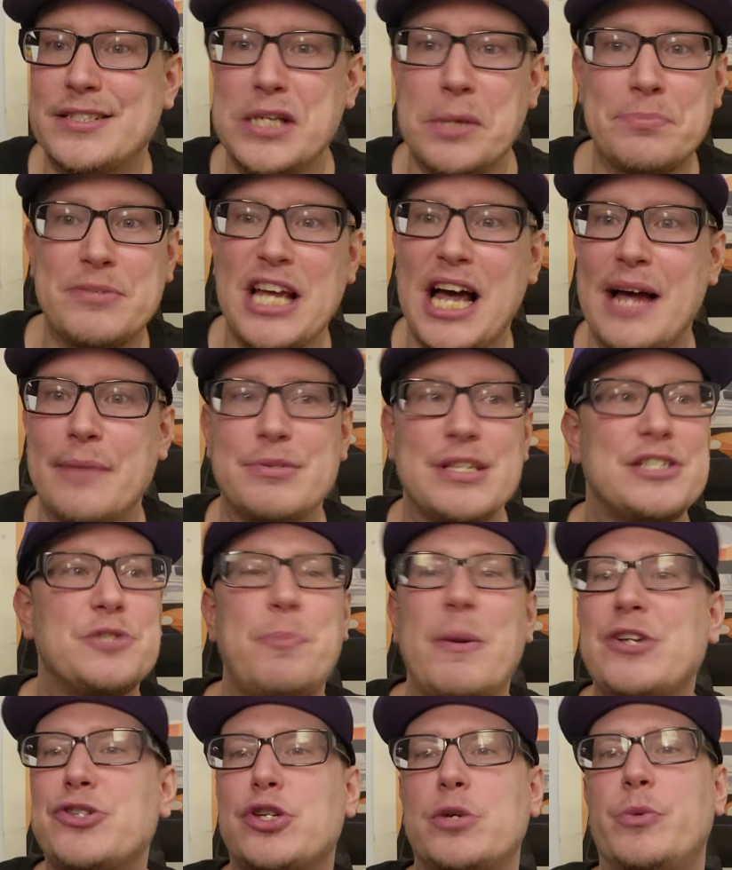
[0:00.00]
sometimes,
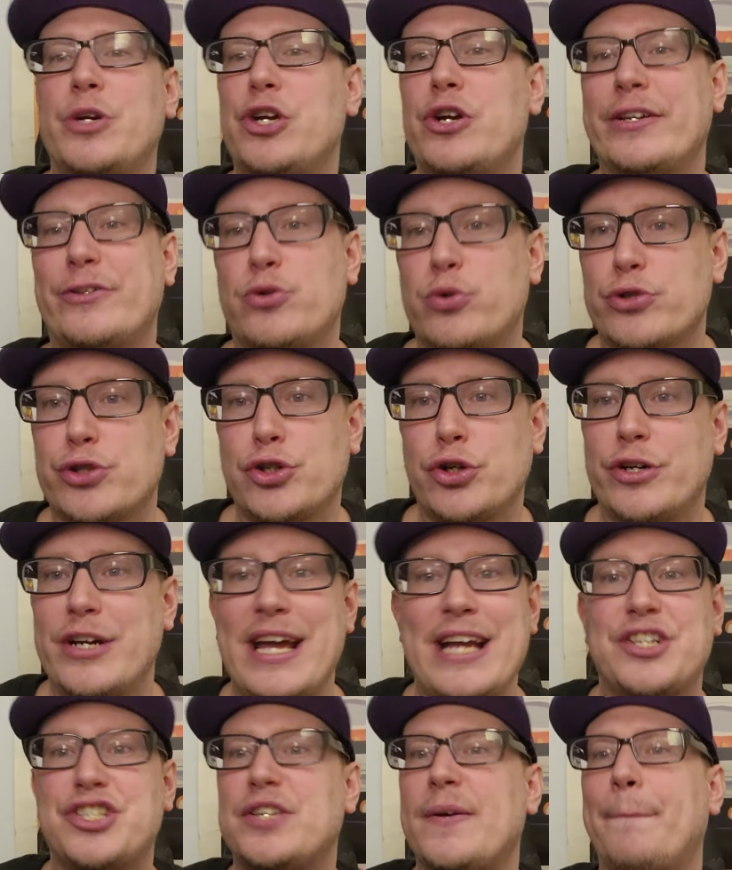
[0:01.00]
especially when you get to a certain
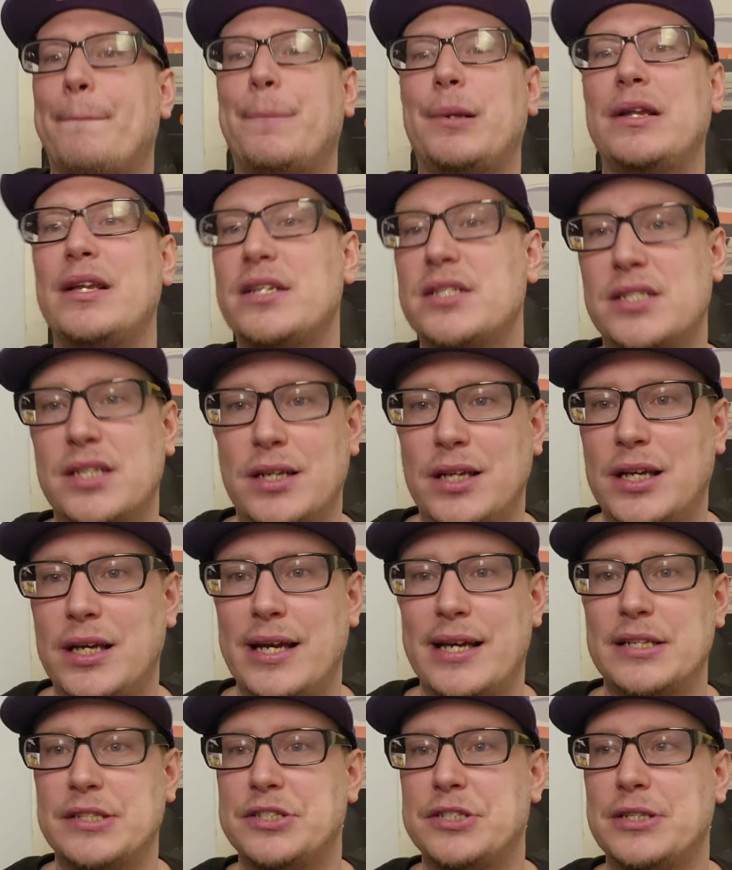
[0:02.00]
age, simplicity
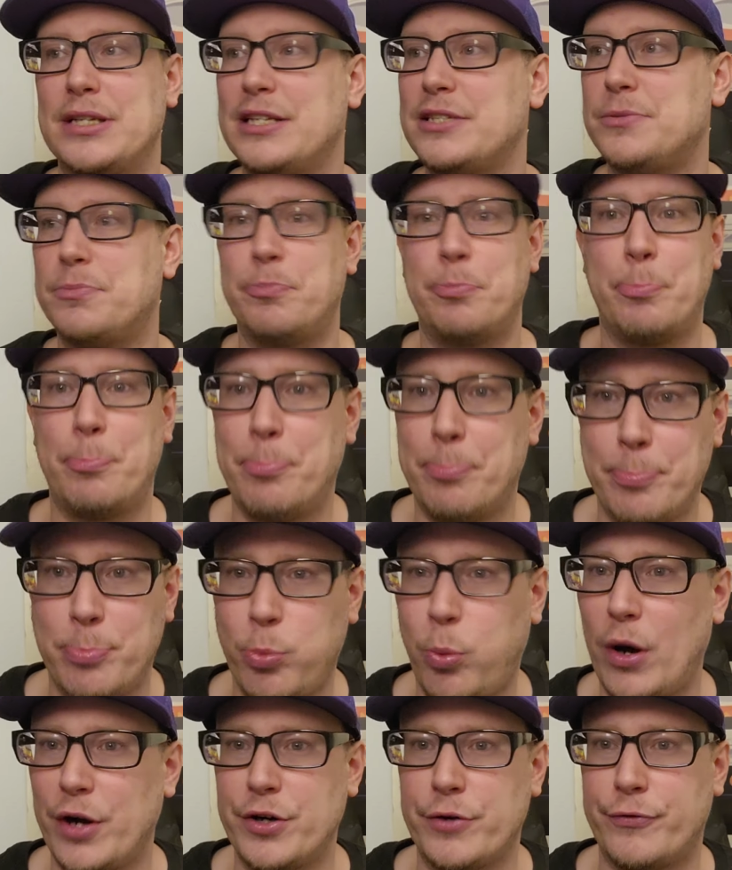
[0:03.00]
is
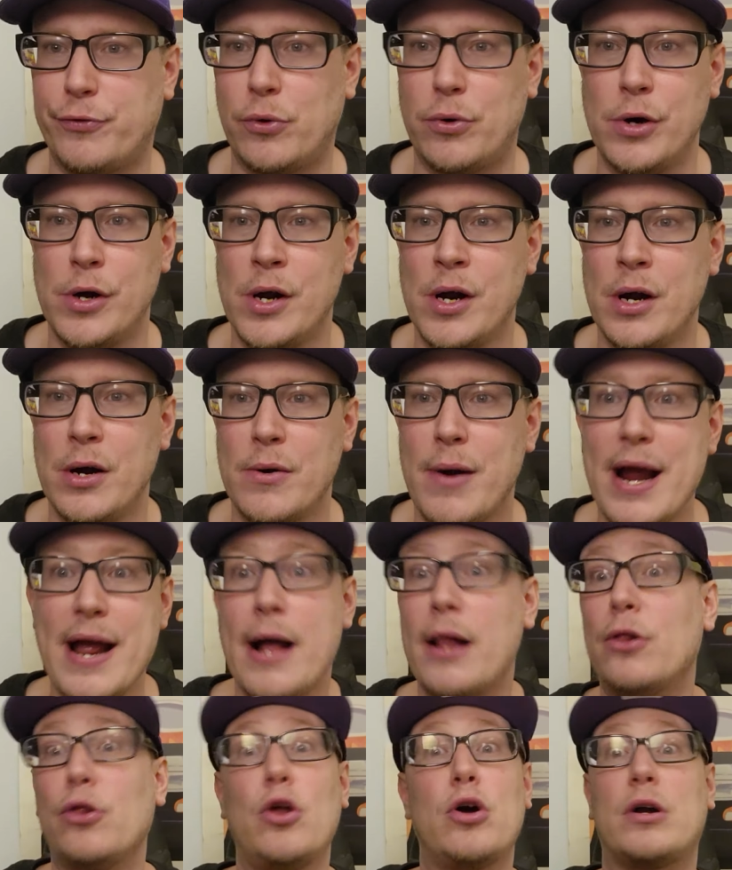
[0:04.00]
wonderful,
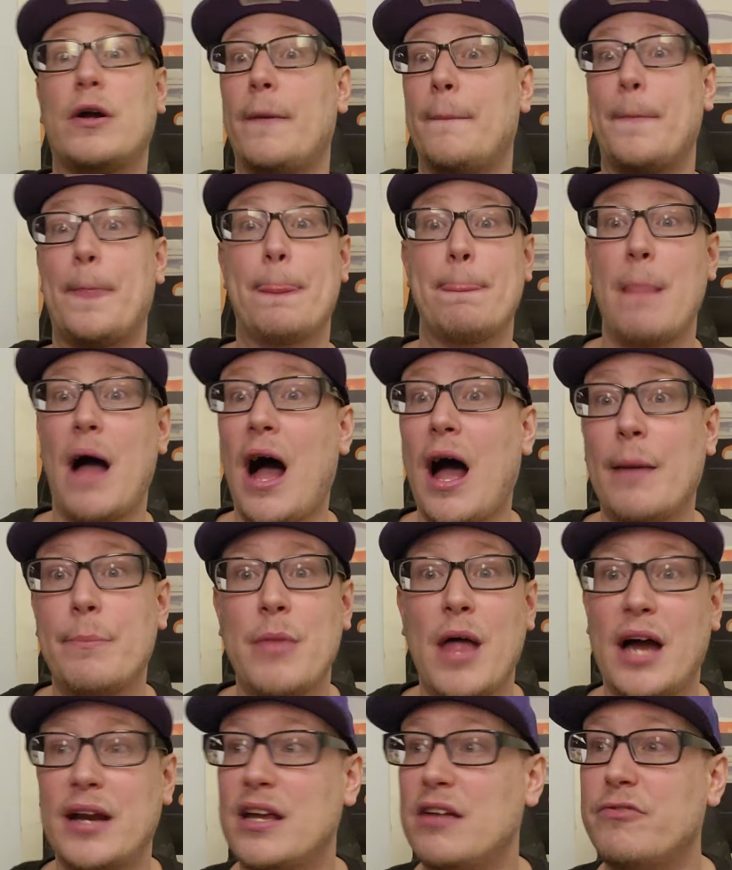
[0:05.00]
right? Look, I'm
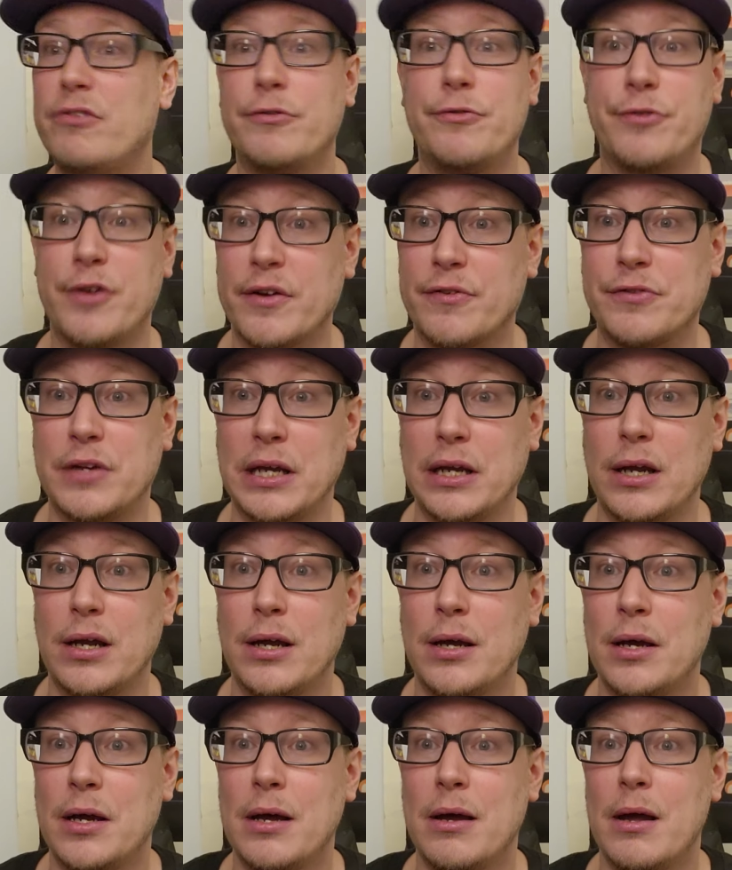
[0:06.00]
not even 50,
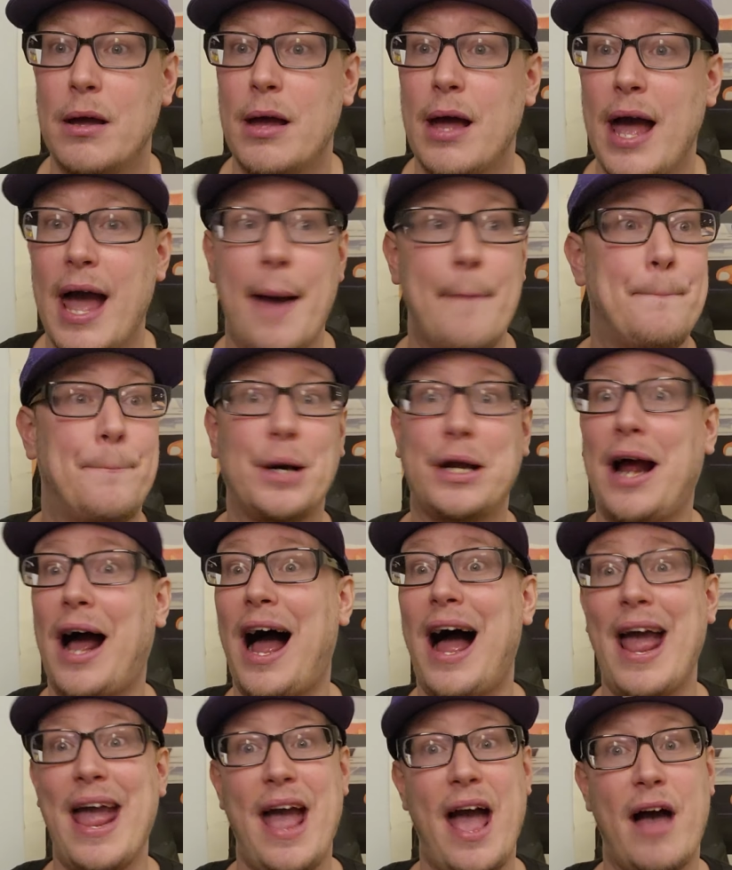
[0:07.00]
but
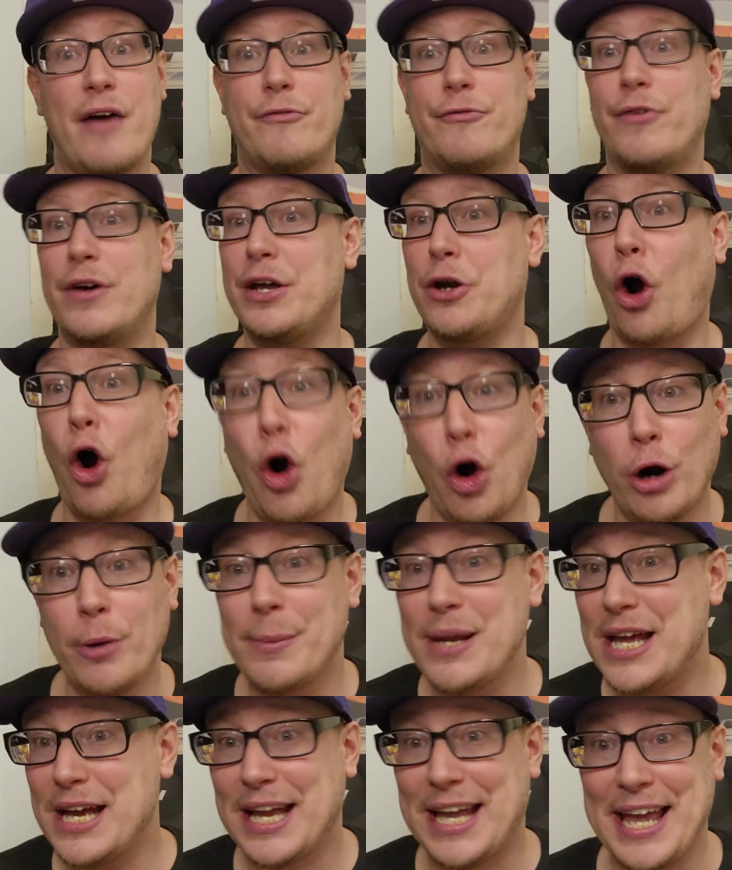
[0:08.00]
I have an
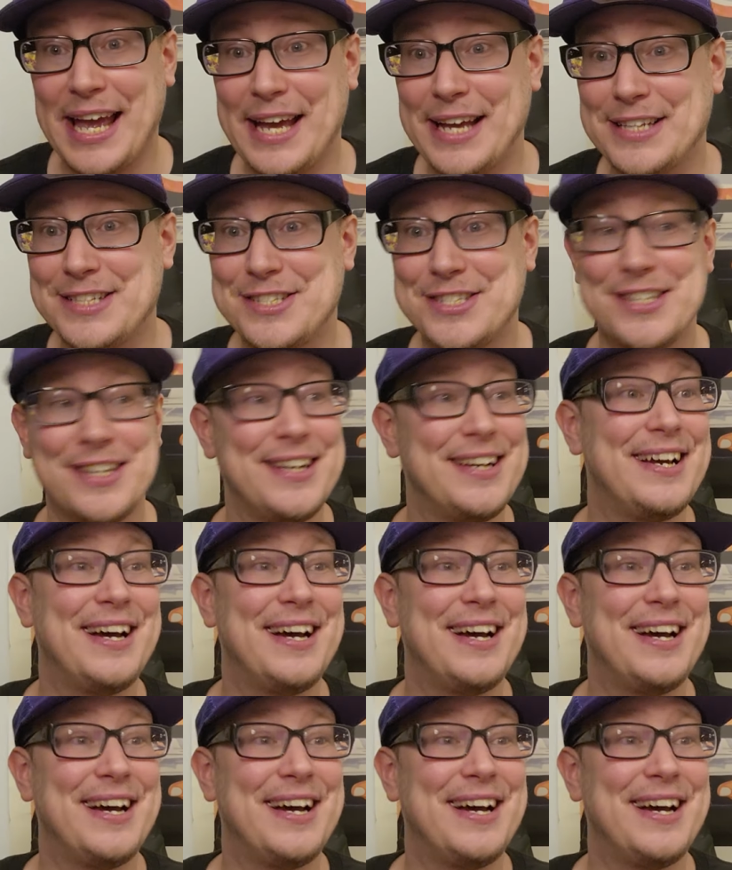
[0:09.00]
army of kids.